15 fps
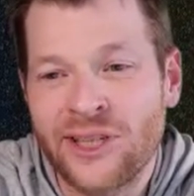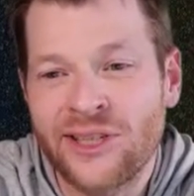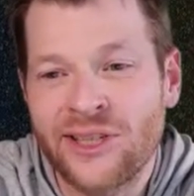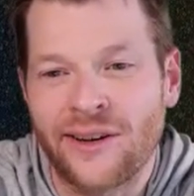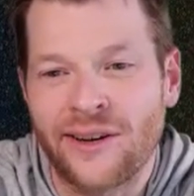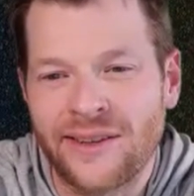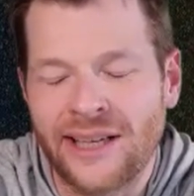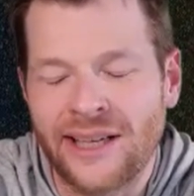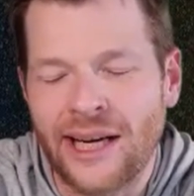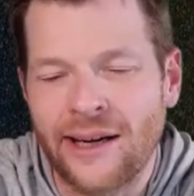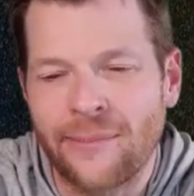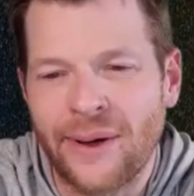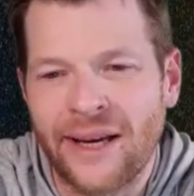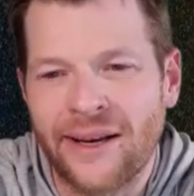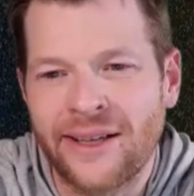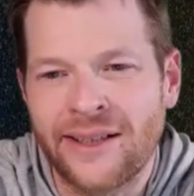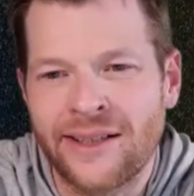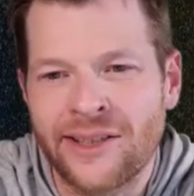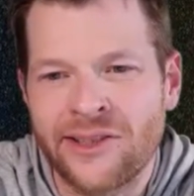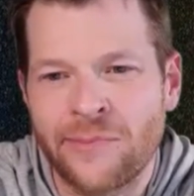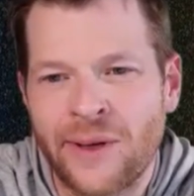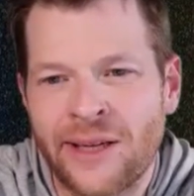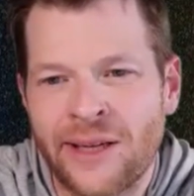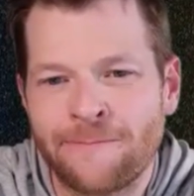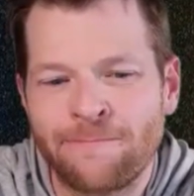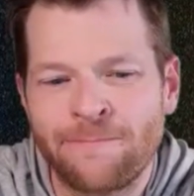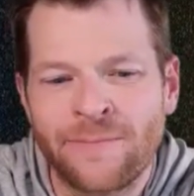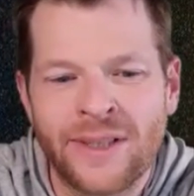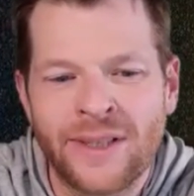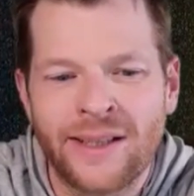we start thinking about it, and it's
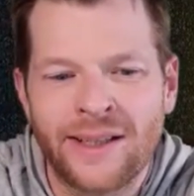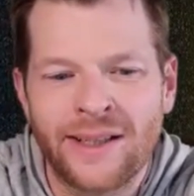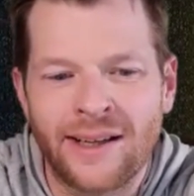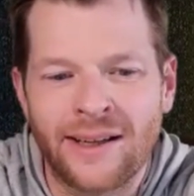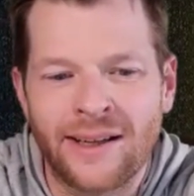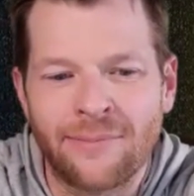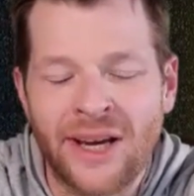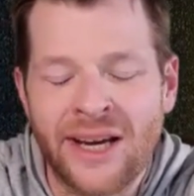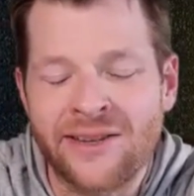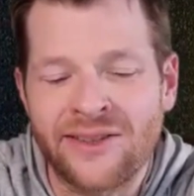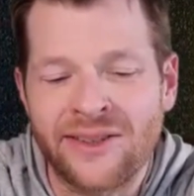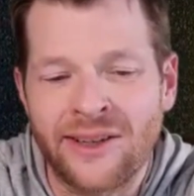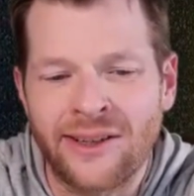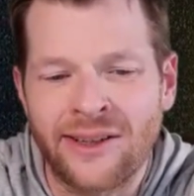been nice.